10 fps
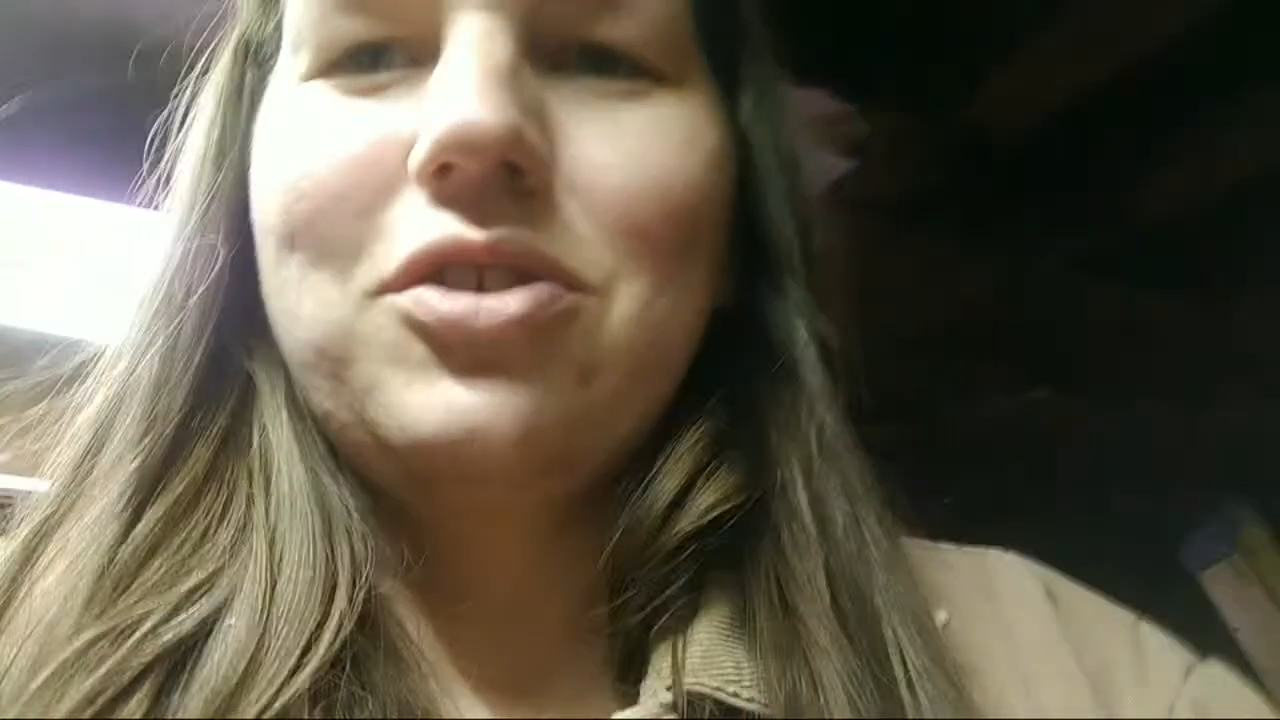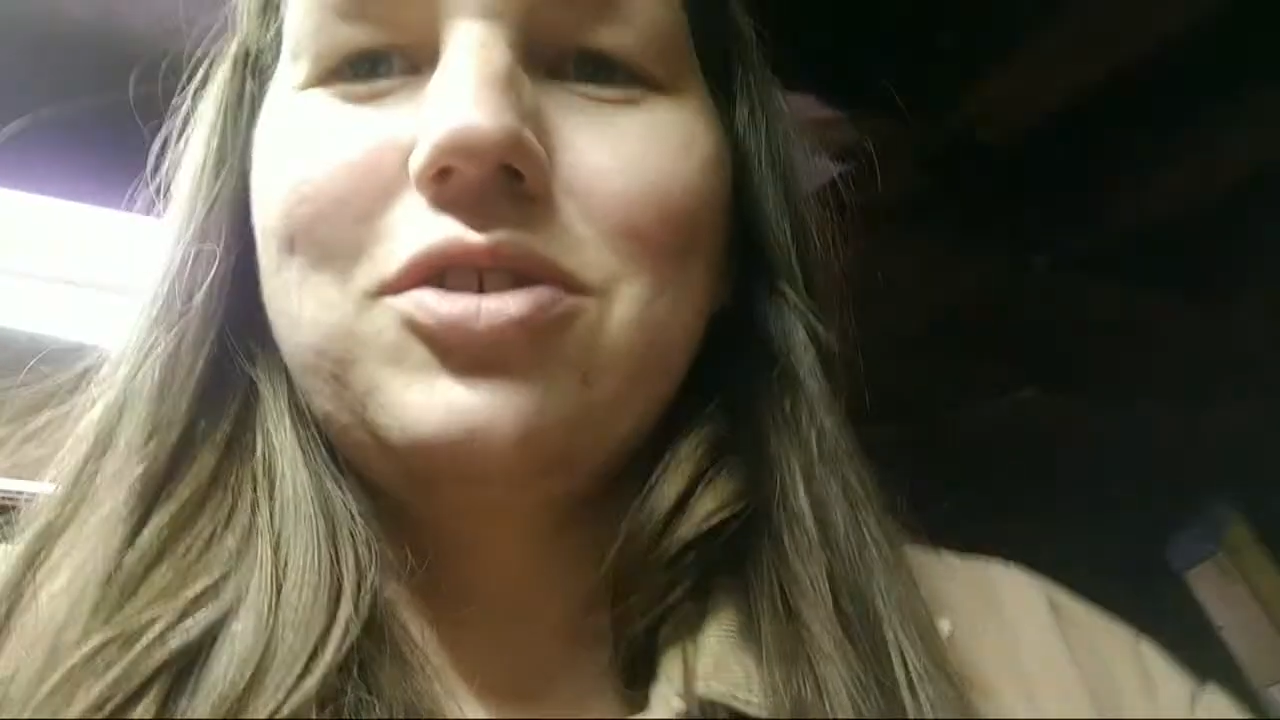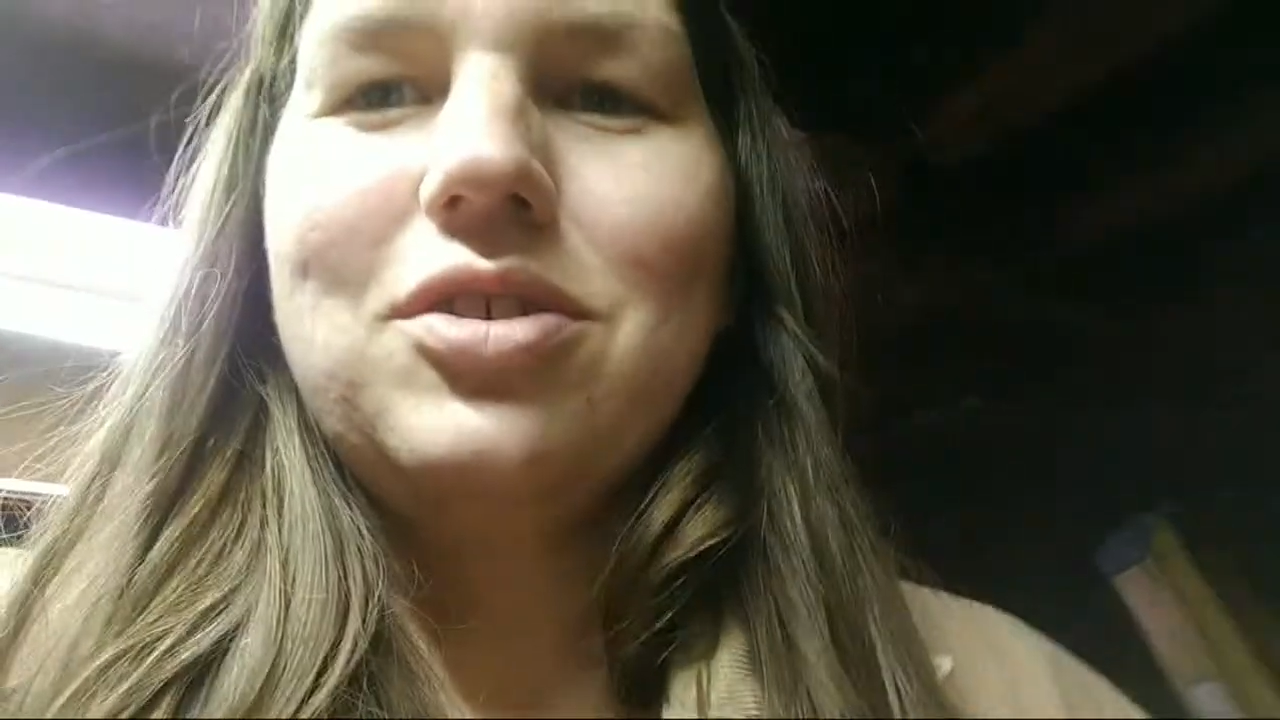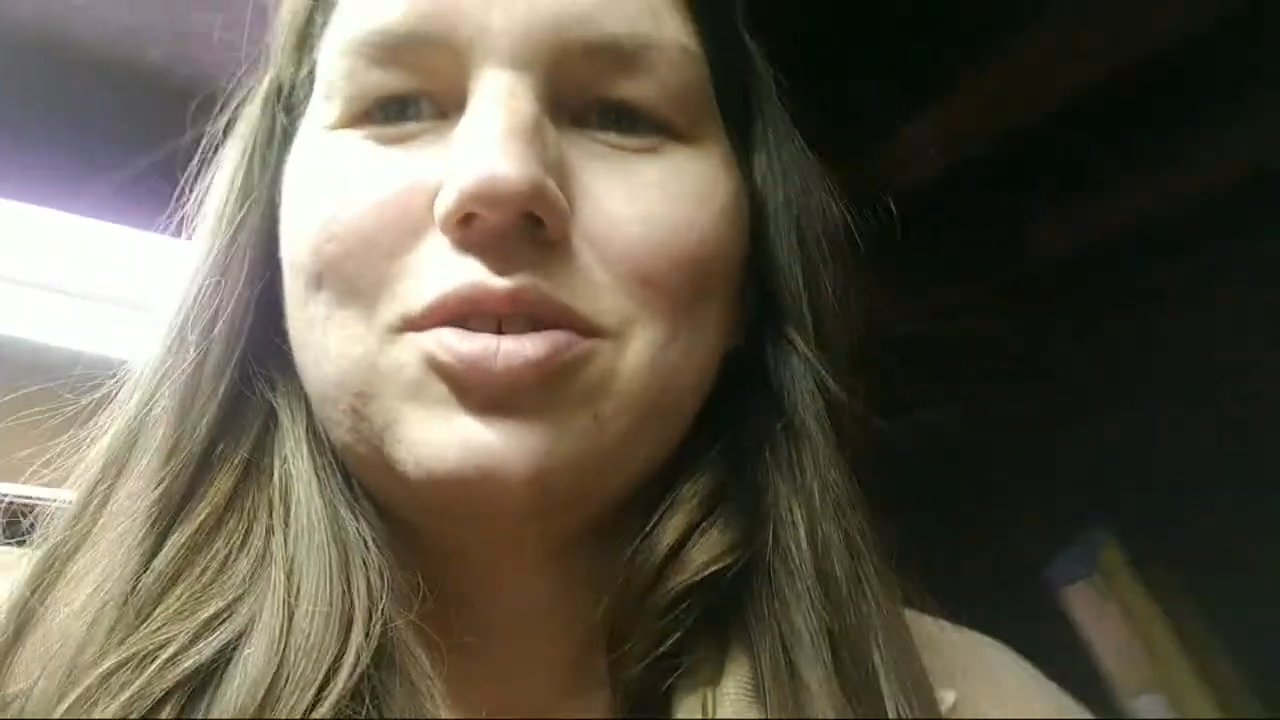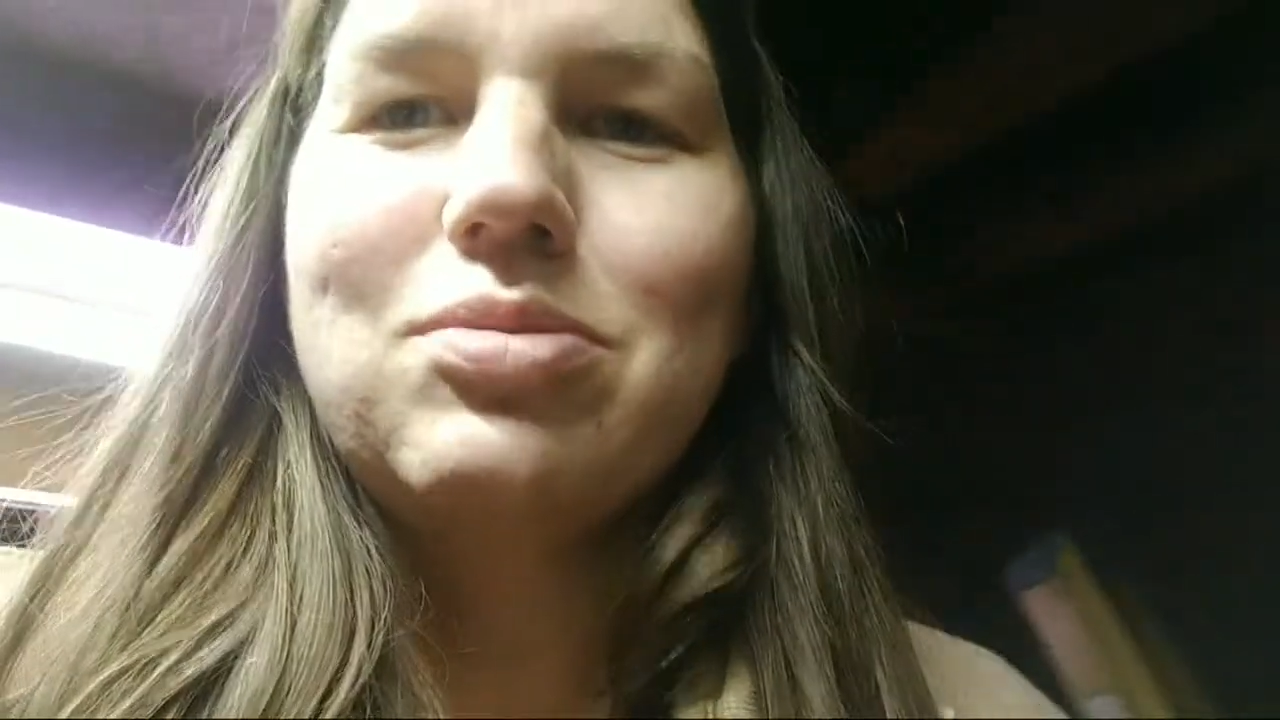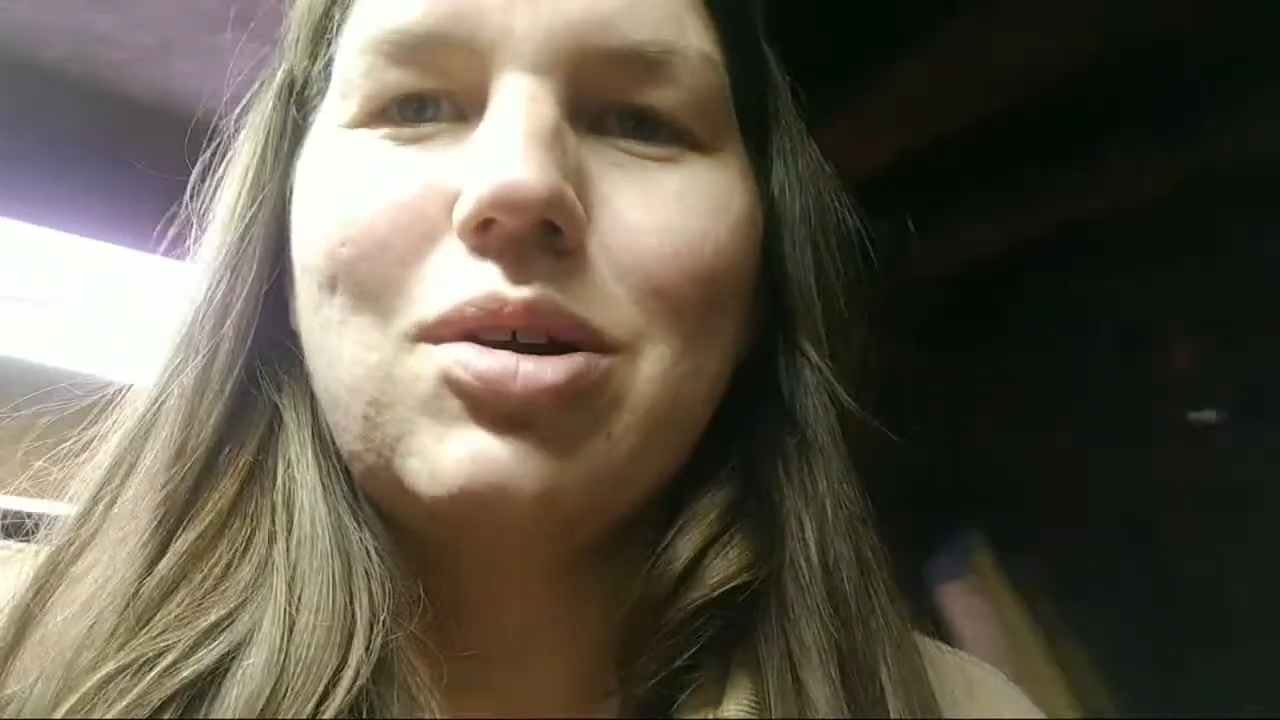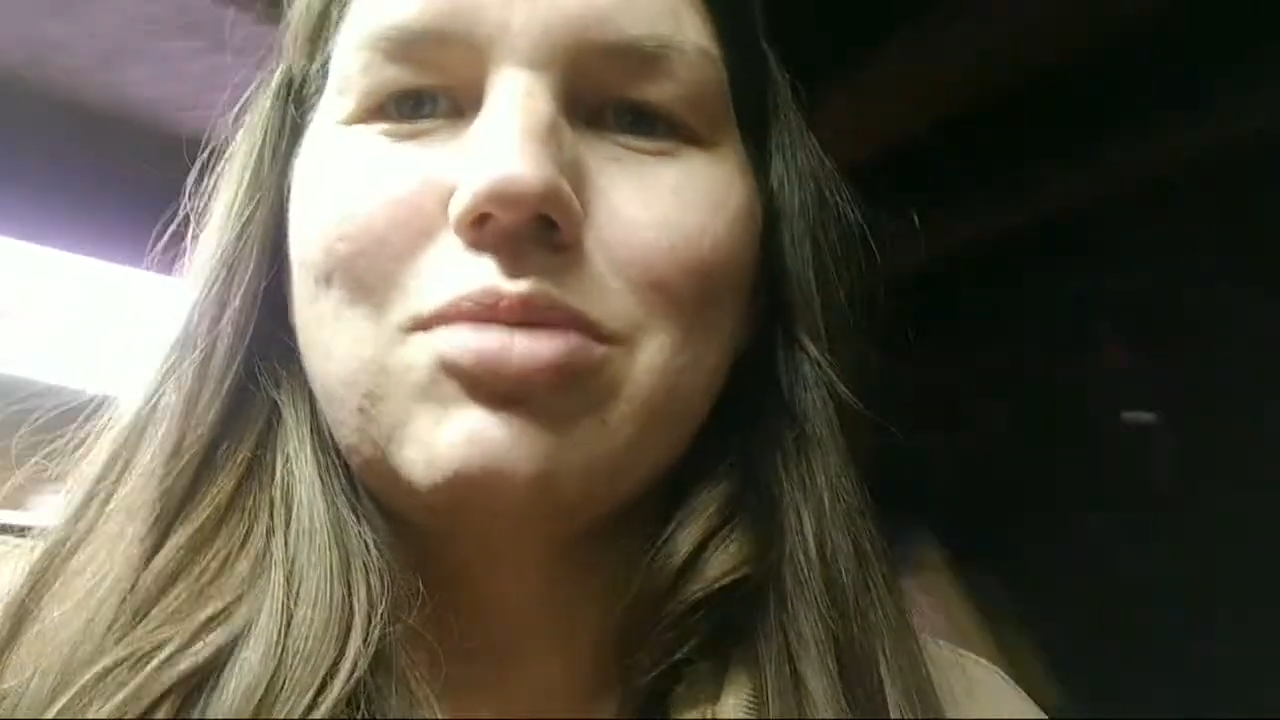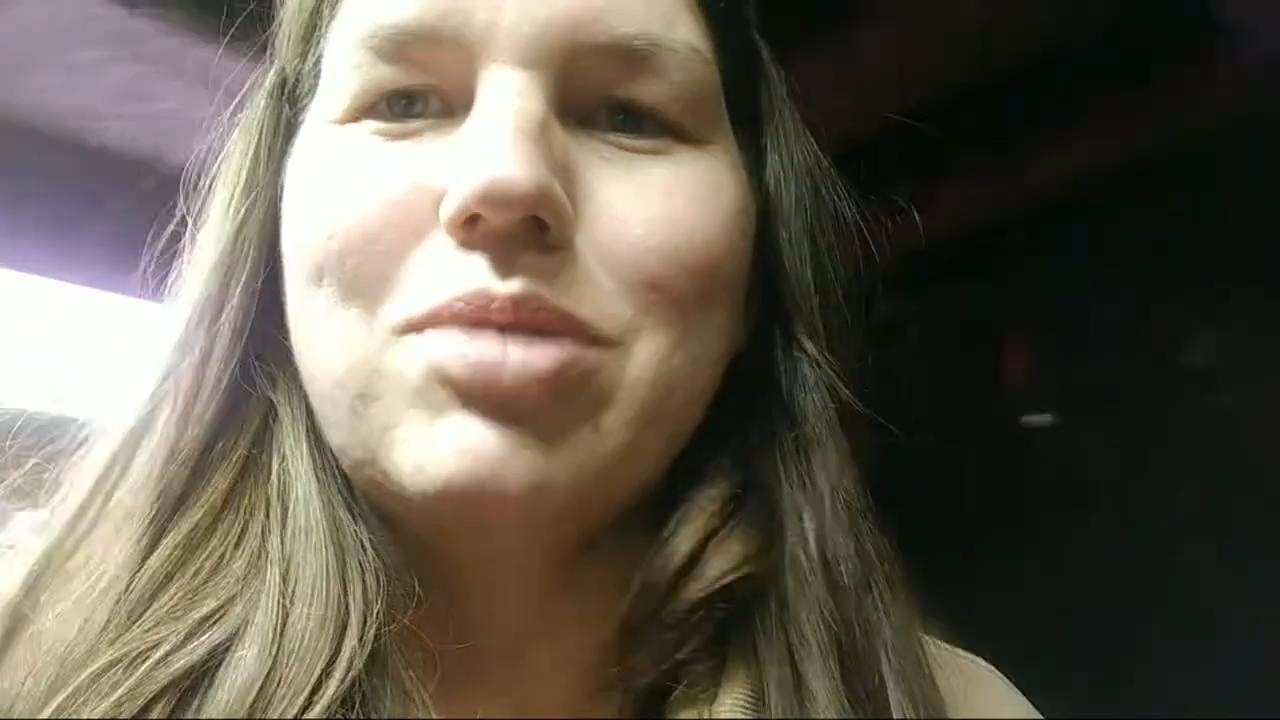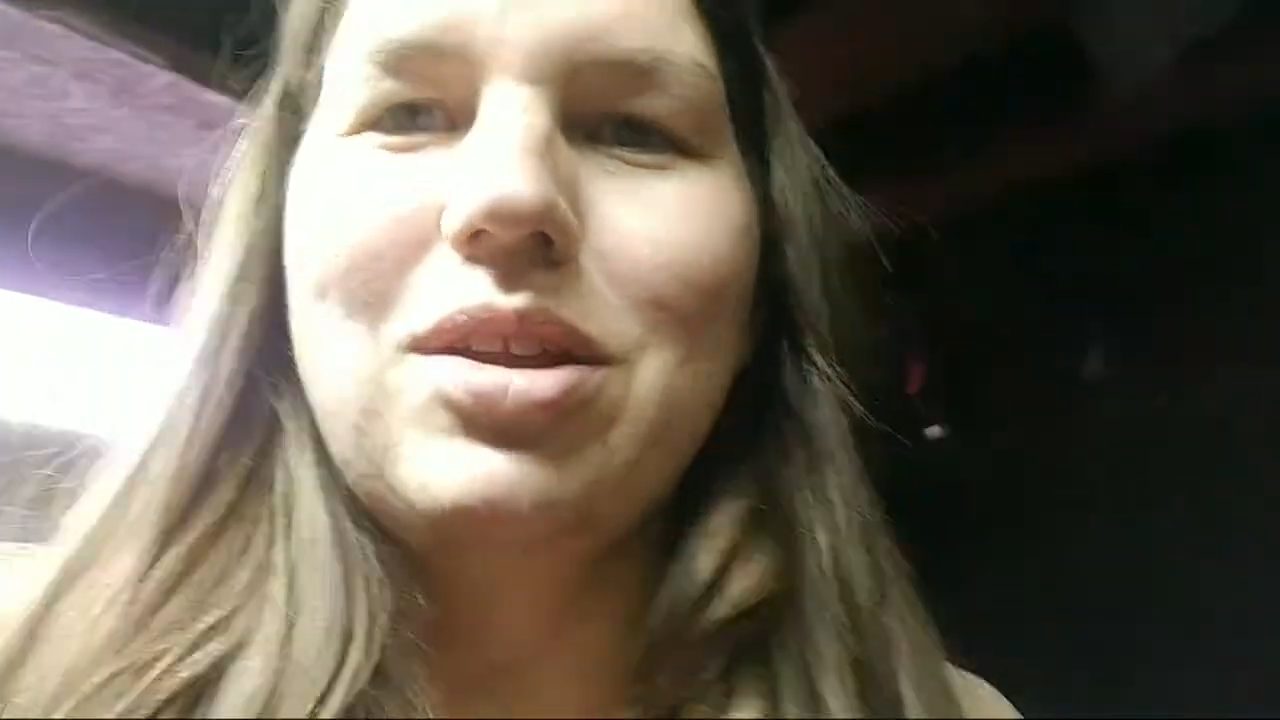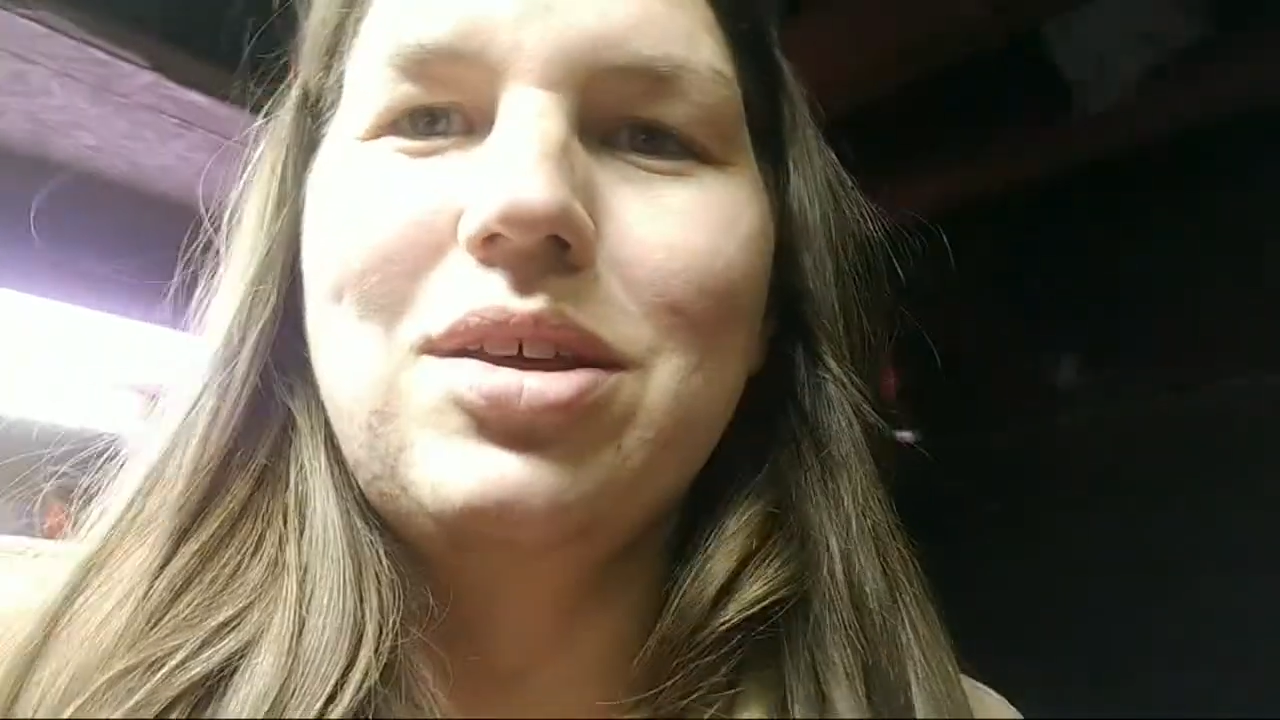too small,
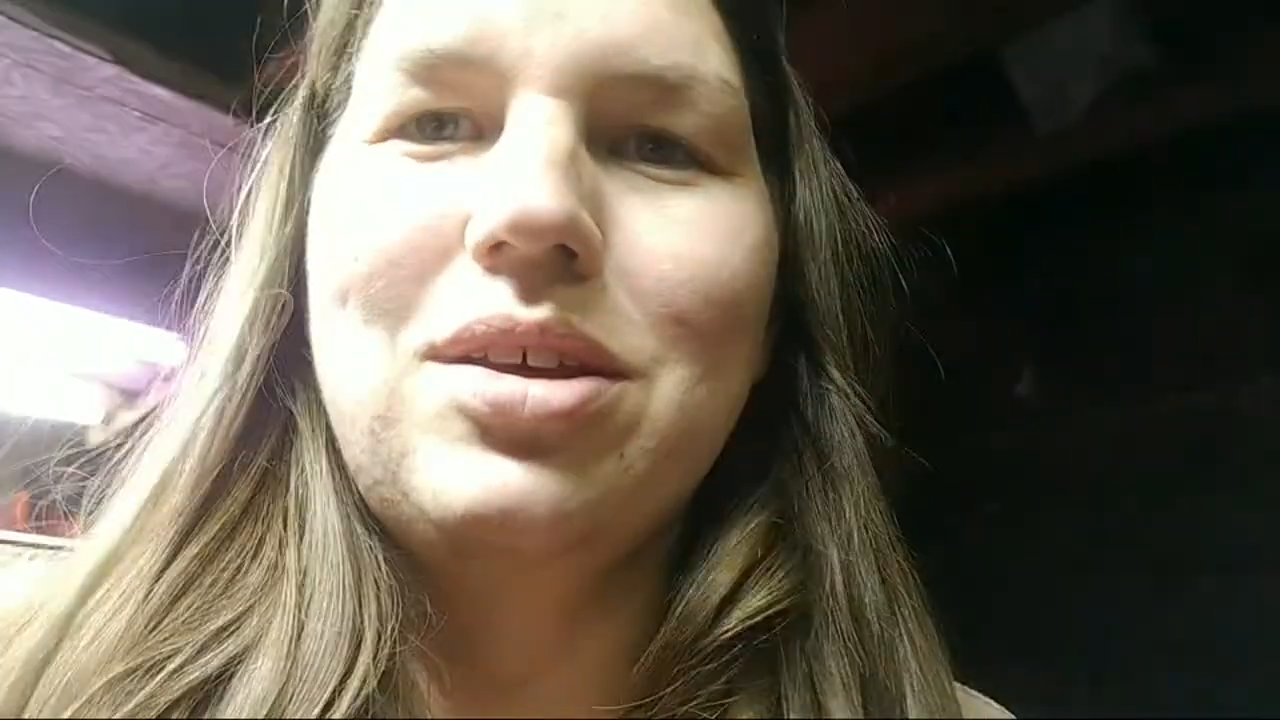but